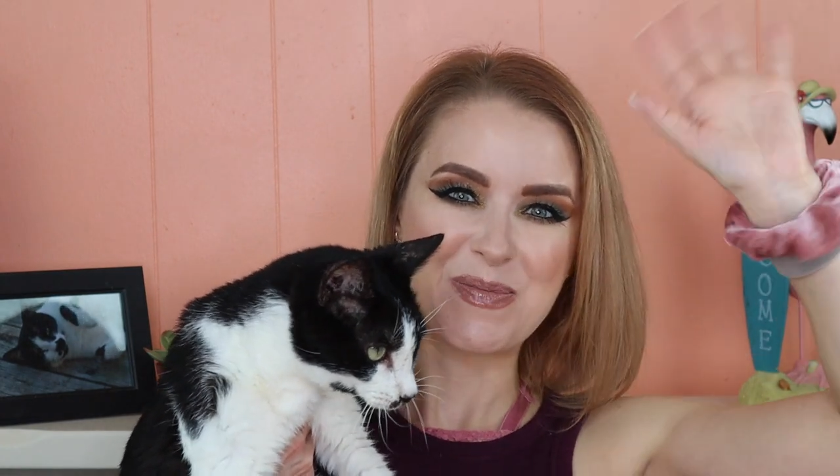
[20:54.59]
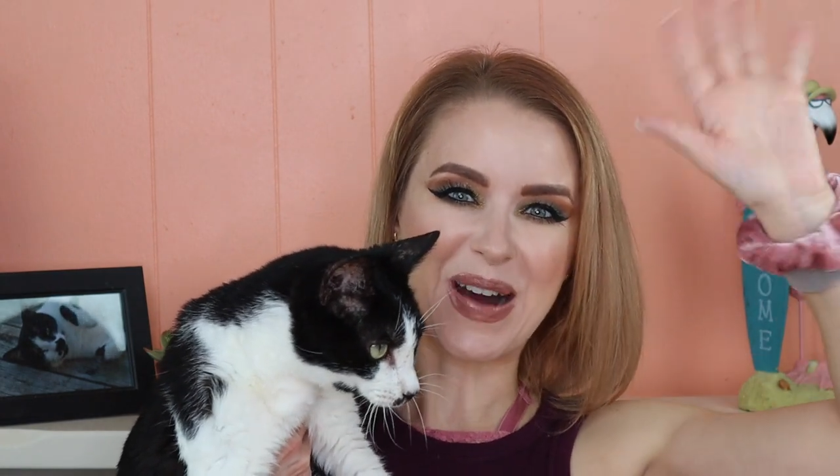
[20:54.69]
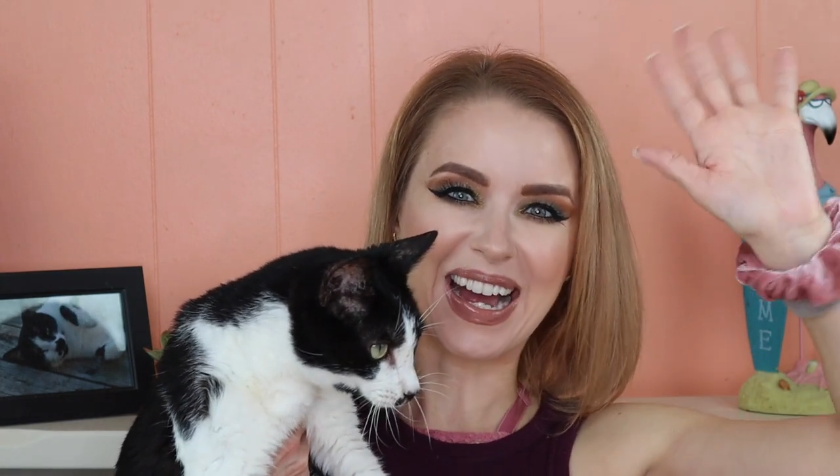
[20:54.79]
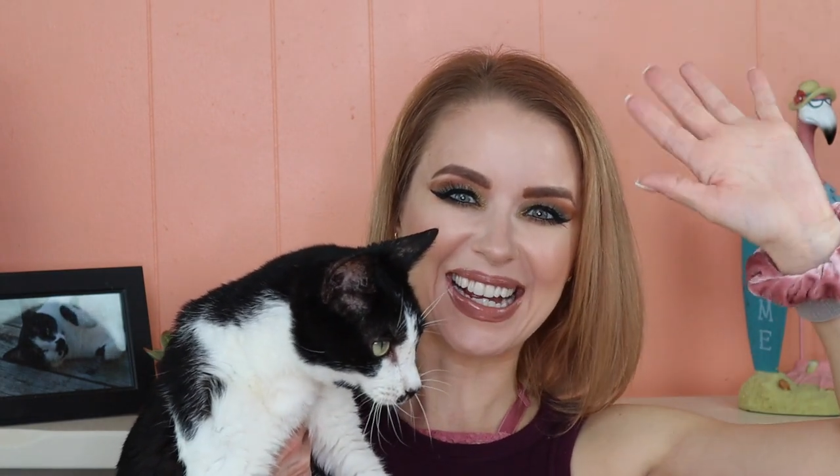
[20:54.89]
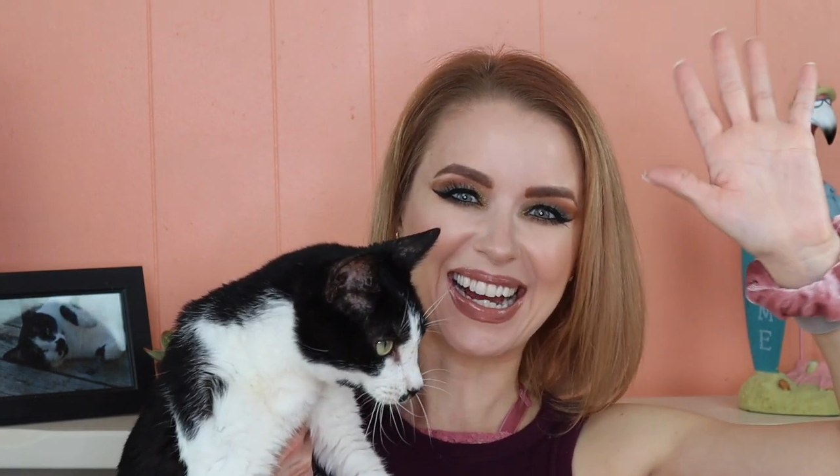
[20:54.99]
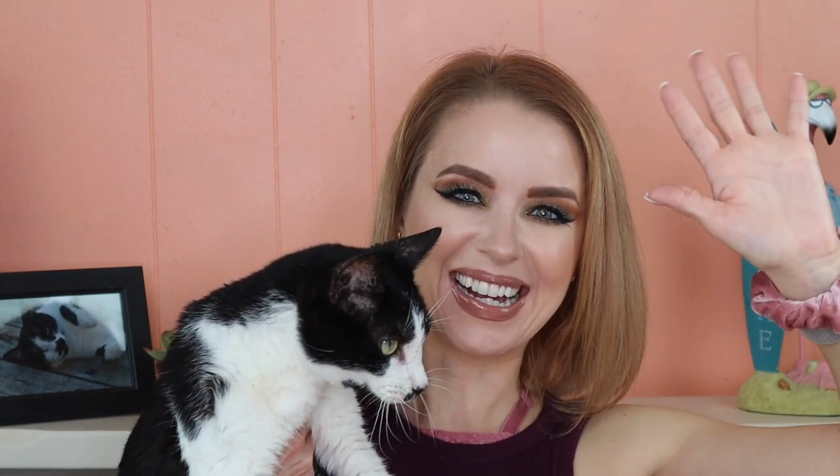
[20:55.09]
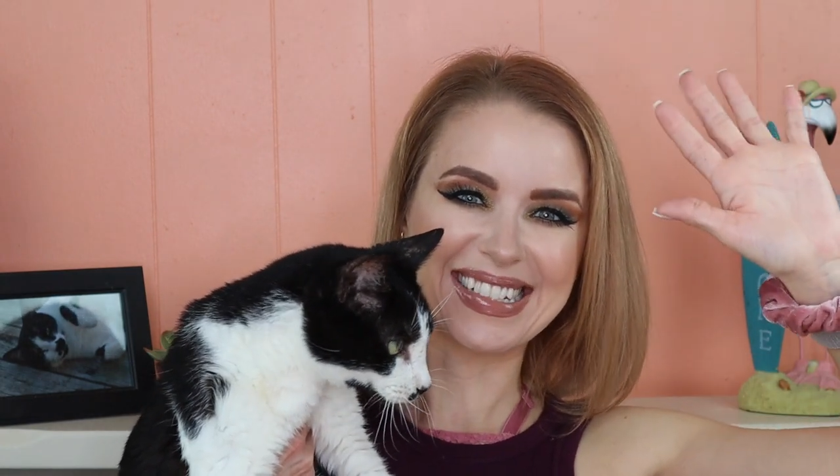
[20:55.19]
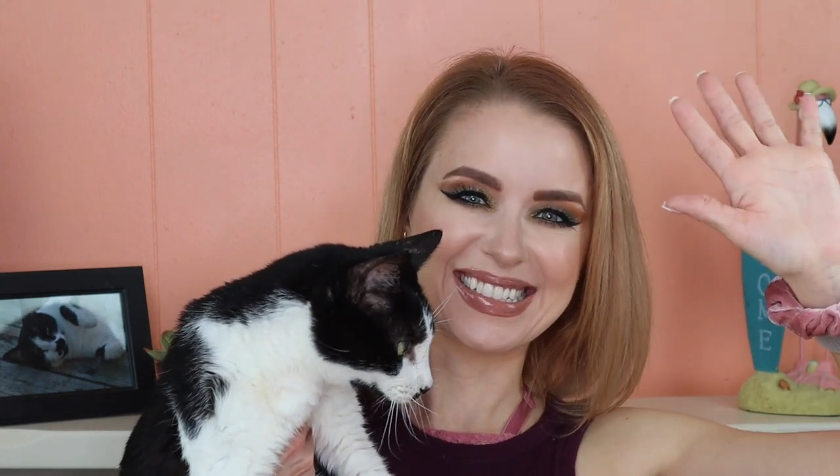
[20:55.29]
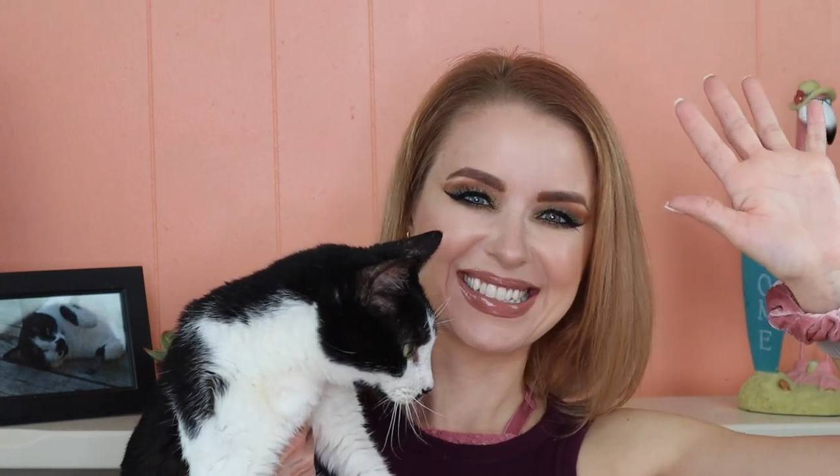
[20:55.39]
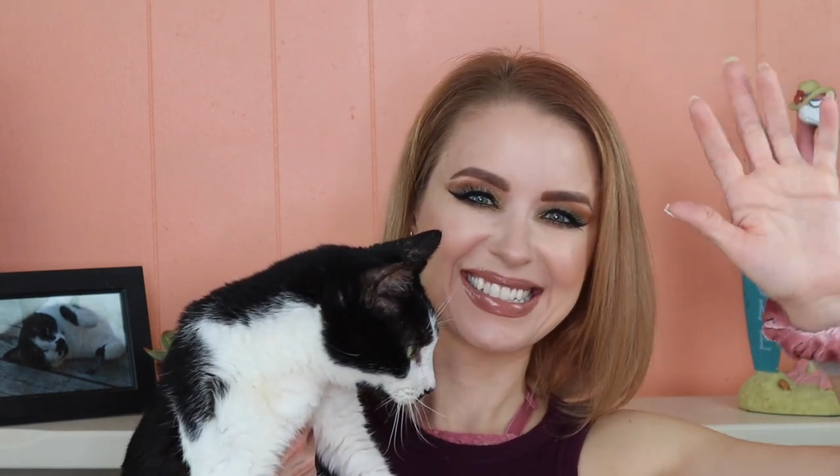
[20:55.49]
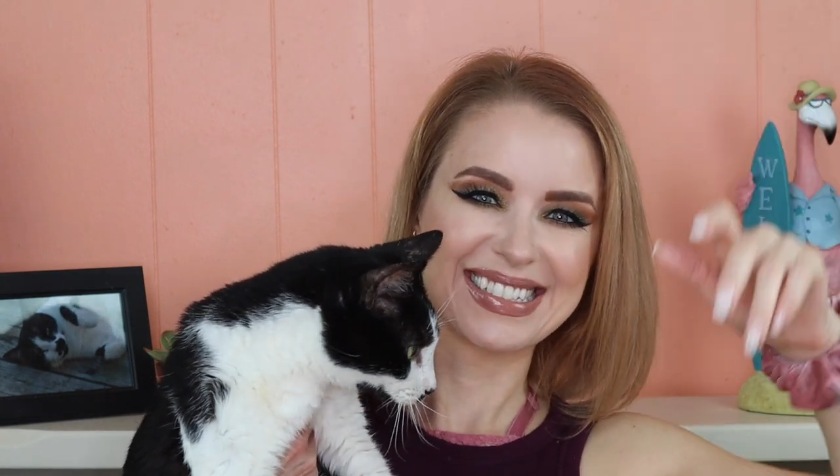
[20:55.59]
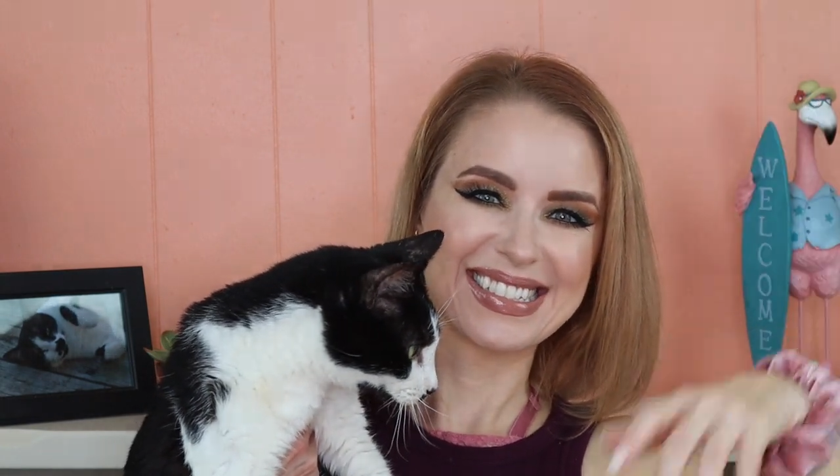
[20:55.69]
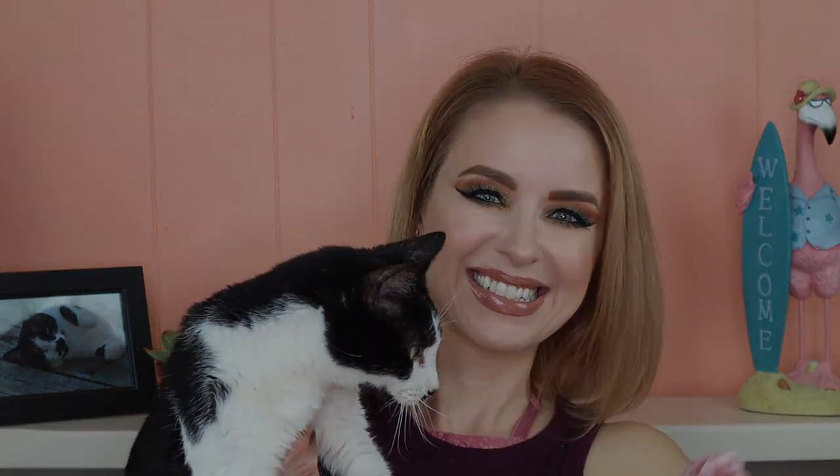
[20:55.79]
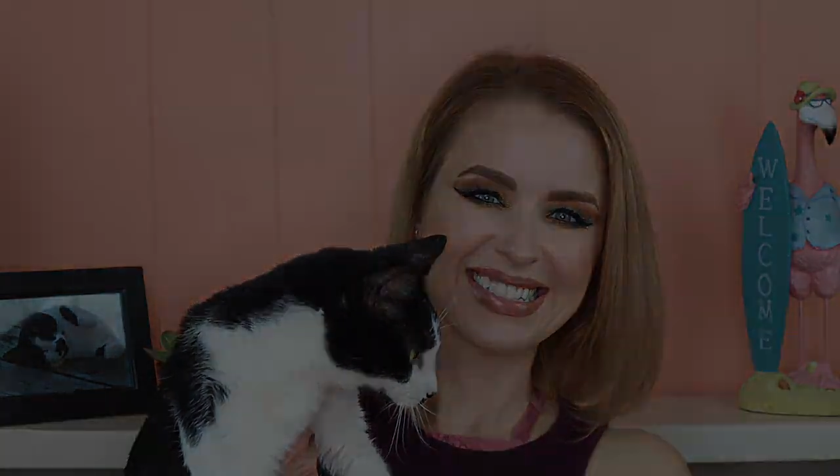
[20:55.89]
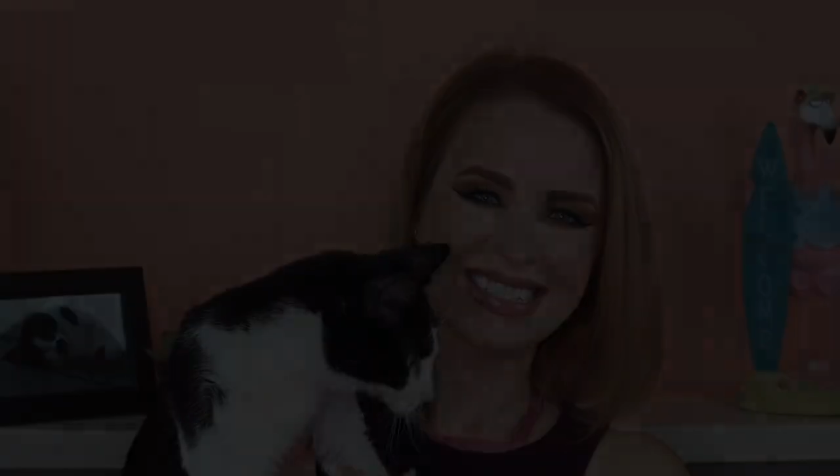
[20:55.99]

Bye, guys.